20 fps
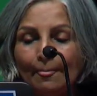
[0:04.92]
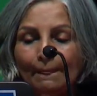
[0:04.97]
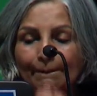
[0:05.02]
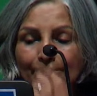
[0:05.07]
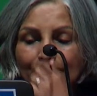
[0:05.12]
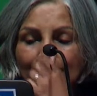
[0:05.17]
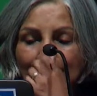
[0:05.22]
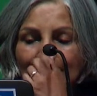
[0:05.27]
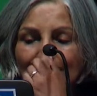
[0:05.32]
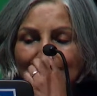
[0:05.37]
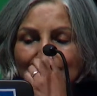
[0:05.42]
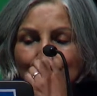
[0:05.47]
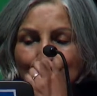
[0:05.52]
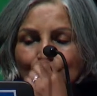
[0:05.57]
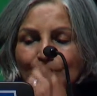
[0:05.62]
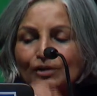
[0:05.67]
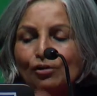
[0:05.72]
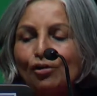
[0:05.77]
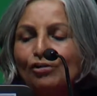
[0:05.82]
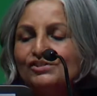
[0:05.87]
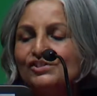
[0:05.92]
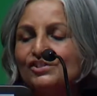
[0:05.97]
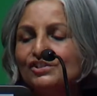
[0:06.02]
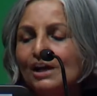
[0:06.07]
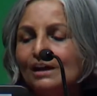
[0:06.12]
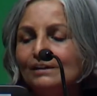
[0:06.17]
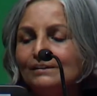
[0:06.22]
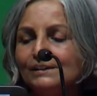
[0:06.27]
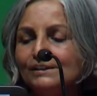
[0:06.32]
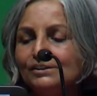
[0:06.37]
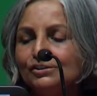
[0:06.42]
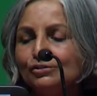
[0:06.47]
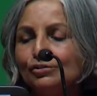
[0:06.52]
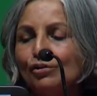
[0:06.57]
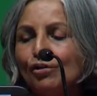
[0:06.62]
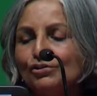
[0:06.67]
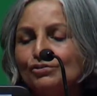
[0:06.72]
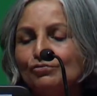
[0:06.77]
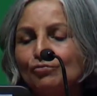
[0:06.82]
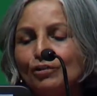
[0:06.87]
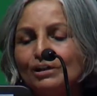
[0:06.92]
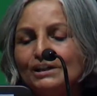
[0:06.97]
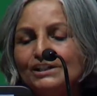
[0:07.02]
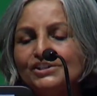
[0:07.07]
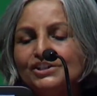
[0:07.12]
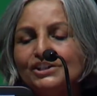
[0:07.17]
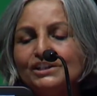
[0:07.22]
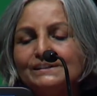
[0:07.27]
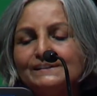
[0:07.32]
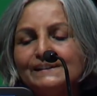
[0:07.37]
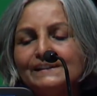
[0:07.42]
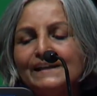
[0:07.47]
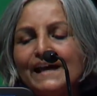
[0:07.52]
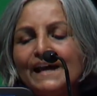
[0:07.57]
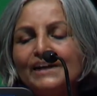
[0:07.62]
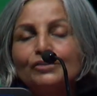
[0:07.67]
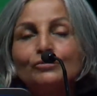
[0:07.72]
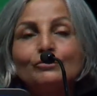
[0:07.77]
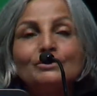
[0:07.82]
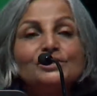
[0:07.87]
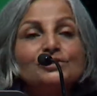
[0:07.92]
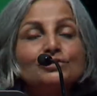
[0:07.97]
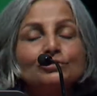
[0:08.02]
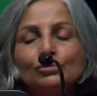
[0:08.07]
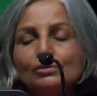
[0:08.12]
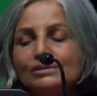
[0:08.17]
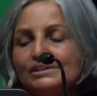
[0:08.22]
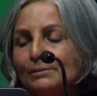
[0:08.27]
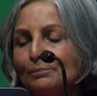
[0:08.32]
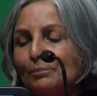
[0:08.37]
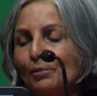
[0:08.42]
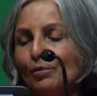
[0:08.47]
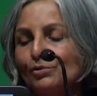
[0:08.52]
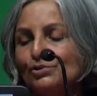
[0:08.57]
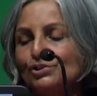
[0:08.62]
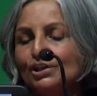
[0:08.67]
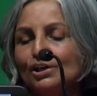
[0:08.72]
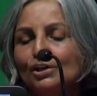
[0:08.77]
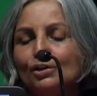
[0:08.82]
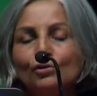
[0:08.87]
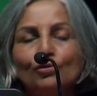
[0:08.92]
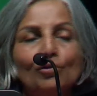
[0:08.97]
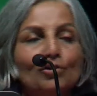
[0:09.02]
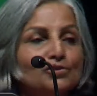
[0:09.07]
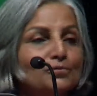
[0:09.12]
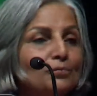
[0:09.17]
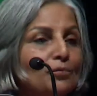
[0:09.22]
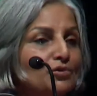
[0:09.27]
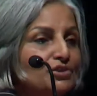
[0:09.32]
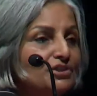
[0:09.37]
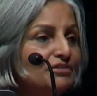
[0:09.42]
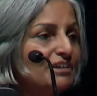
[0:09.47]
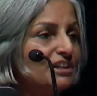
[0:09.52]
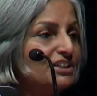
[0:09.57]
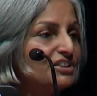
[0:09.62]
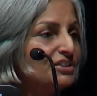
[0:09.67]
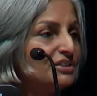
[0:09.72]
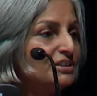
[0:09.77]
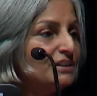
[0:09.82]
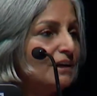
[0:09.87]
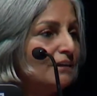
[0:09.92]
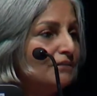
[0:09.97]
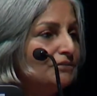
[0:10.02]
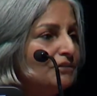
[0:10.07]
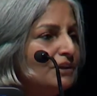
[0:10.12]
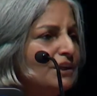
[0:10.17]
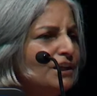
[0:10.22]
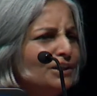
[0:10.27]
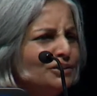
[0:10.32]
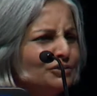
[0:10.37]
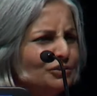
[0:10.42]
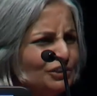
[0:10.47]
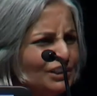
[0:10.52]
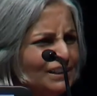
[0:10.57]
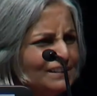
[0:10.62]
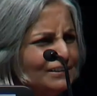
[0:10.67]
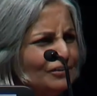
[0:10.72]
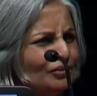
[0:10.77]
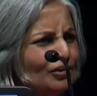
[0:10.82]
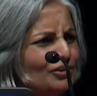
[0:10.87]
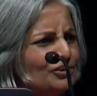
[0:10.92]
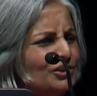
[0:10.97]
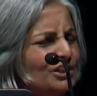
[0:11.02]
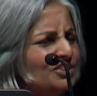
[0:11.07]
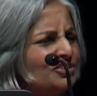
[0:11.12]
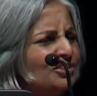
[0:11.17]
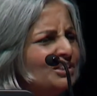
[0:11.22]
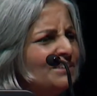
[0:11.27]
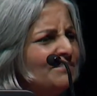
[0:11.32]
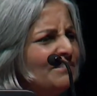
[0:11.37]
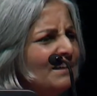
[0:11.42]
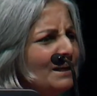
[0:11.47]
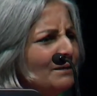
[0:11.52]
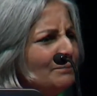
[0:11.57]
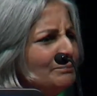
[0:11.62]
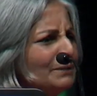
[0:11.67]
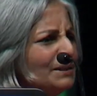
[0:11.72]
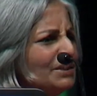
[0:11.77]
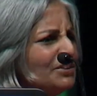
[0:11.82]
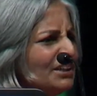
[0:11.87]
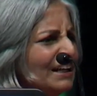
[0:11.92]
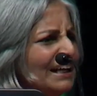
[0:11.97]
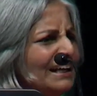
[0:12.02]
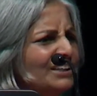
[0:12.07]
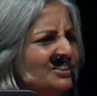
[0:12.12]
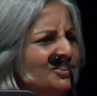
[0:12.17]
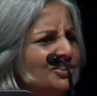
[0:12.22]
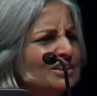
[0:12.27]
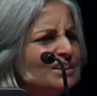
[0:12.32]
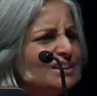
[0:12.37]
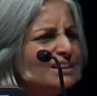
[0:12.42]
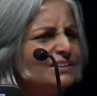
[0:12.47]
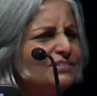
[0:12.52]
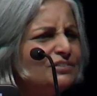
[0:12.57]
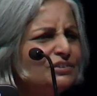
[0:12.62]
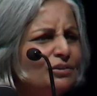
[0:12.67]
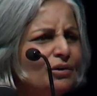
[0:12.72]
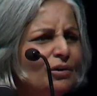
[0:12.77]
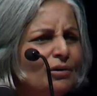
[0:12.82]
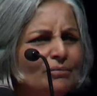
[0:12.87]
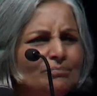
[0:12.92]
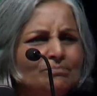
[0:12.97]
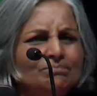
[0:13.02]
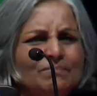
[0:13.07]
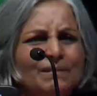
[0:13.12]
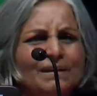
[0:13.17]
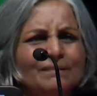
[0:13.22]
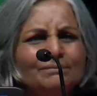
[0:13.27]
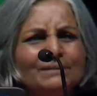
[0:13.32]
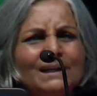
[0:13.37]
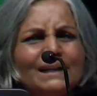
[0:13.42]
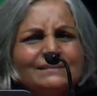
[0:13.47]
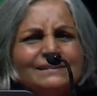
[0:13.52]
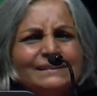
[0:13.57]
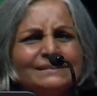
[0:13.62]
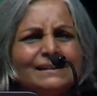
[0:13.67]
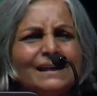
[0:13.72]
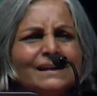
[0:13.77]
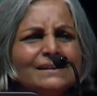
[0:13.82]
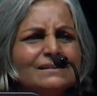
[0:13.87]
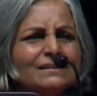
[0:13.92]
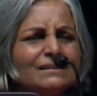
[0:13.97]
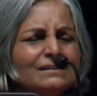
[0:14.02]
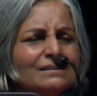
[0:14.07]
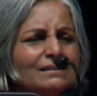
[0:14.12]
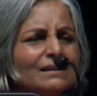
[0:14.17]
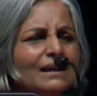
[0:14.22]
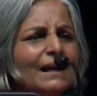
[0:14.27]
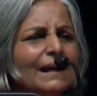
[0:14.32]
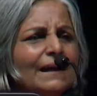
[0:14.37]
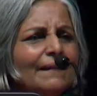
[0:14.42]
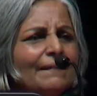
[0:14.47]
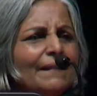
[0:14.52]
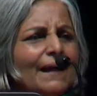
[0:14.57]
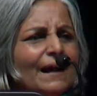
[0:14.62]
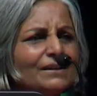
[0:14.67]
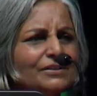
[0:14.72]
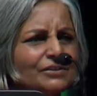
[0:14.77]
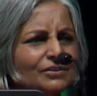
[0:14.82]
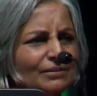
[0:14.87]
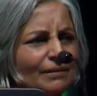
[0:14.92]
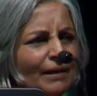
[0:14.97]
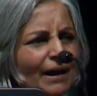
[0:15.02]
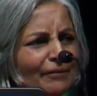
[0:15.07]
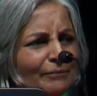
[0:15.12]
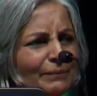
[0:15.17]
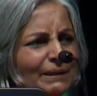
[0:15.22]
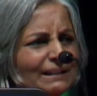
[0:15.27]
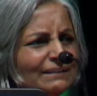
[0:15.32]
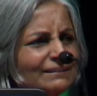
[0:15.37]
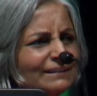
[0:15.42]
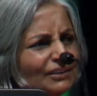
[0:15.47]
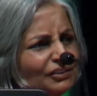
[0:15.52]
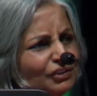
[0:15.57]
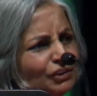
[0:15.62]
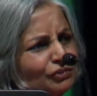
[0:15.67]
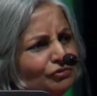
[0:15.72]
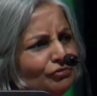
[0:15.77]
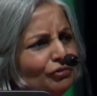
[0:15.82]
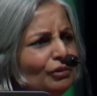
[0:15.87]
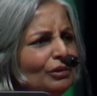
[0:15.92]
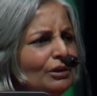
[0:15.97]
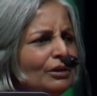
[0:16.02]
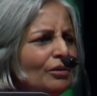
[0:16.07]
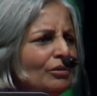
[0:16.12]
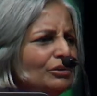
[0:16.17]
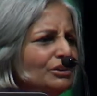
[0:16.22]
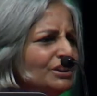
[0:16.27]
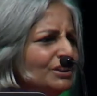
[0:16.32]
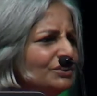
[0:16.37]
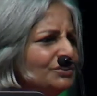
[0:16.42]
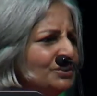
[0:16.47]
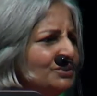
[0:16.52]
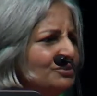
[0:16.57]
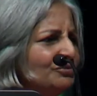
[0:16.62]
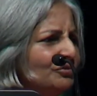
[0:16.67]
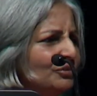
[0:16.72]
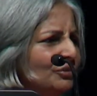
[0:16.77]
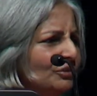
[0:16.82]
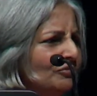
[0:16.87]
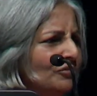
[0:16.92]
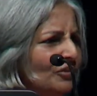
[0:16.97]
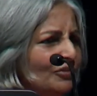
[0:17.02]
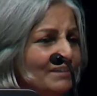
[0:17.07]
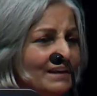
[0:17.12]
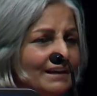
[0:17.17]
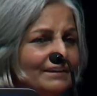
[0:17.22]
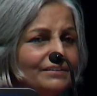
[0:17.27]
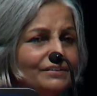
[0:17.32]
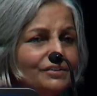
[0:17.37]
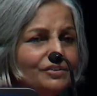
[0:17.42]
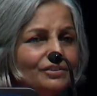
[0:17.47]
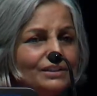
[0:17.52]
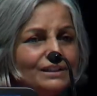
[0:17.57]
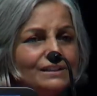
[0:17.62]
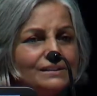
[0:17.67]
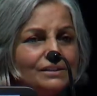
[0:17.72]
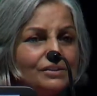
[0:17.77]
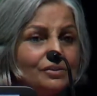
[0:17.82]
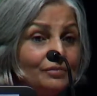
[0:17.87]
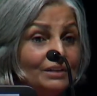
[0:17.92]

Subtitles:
The rest were non-starters, not volunteers, inadequate school support, not motivated enough. So these are all teacher development initiatives or exercises that have been successful, not successful for various reasons.